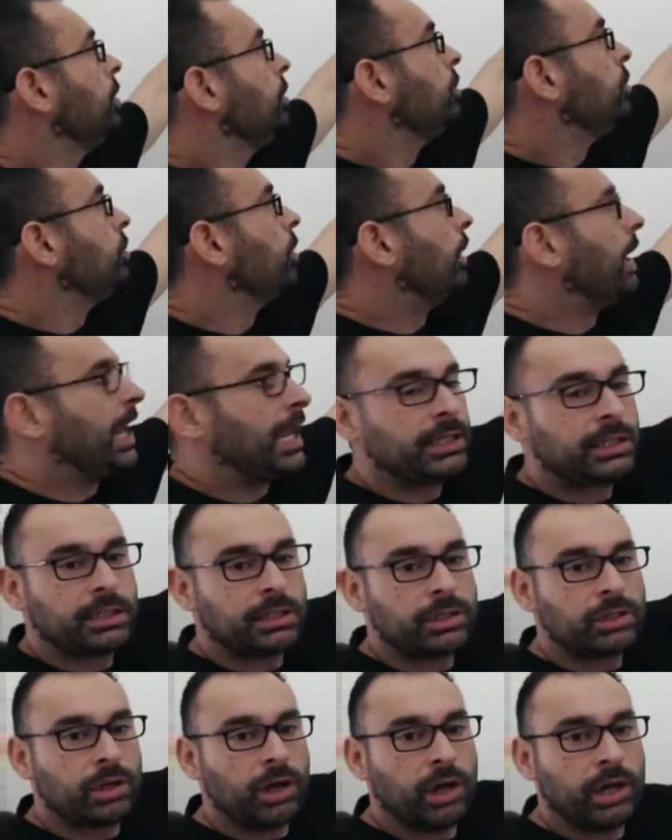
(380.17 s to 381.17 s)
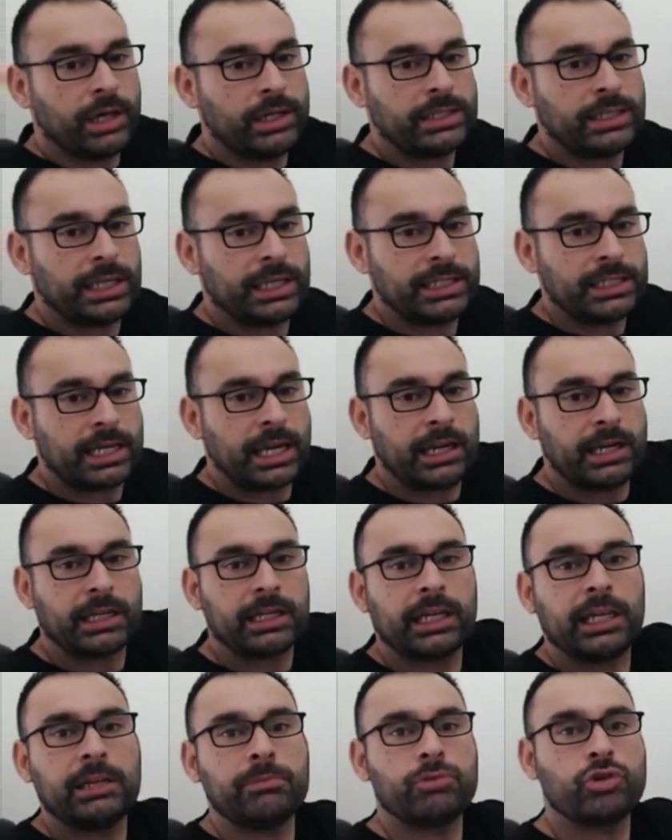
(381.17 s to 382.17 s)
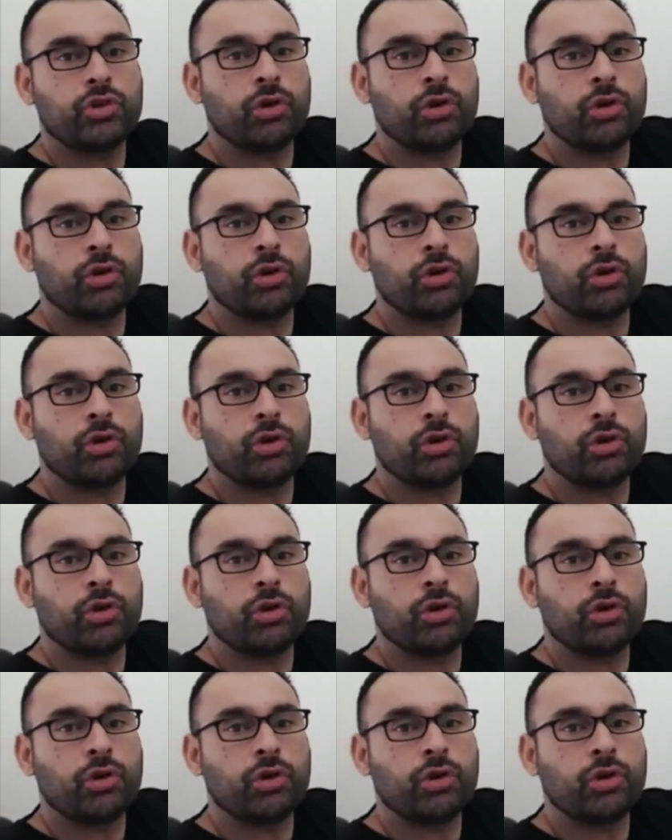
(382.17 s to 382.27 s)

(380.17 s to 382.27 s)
your exercise is going to keep